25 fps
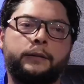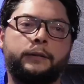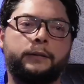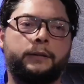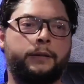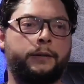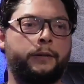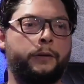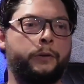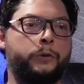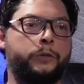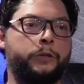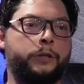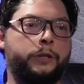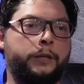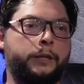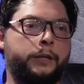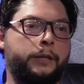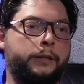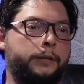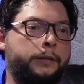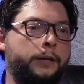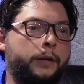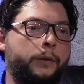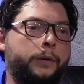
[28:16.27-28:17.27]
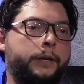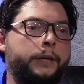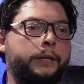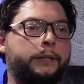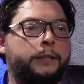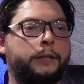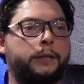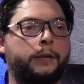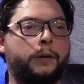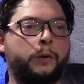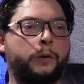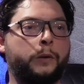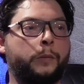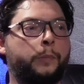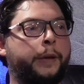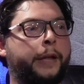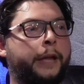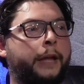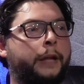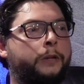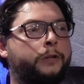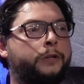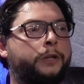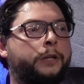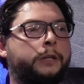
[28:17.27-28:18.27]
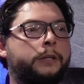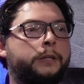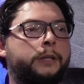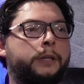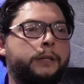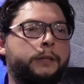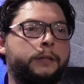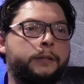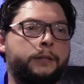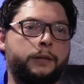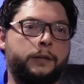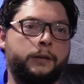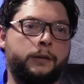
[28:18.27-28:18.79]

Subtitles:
They usually don't get to know the patient. It's